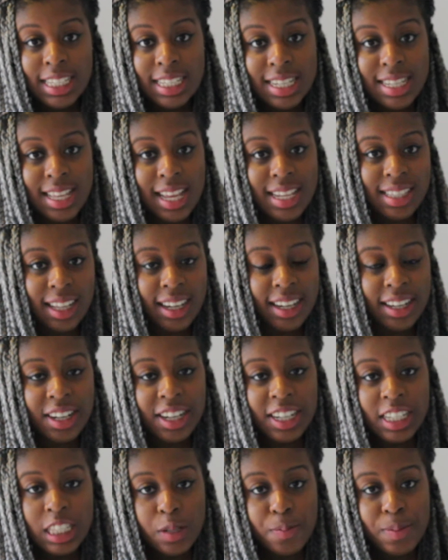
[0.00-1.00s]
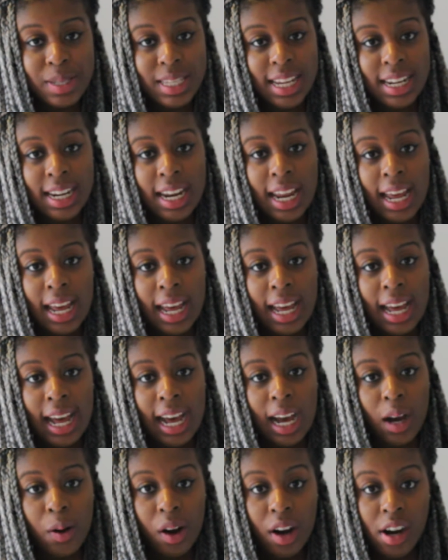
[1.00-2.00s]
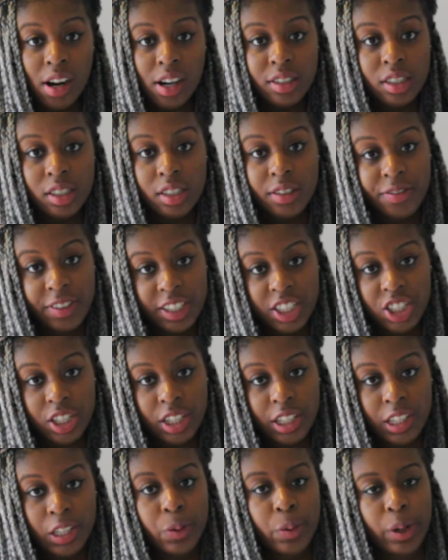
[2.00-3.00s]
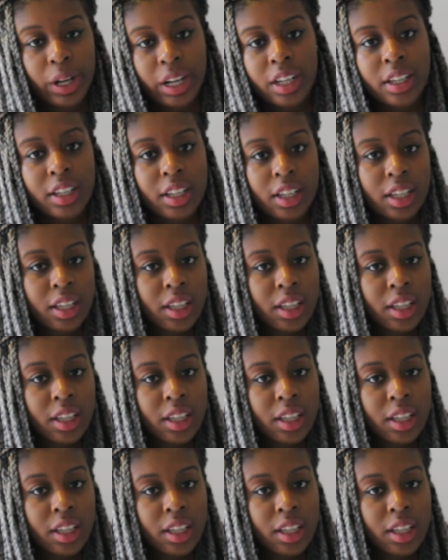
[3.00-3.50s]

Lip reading: because that's 90% how hard and efficiently you work.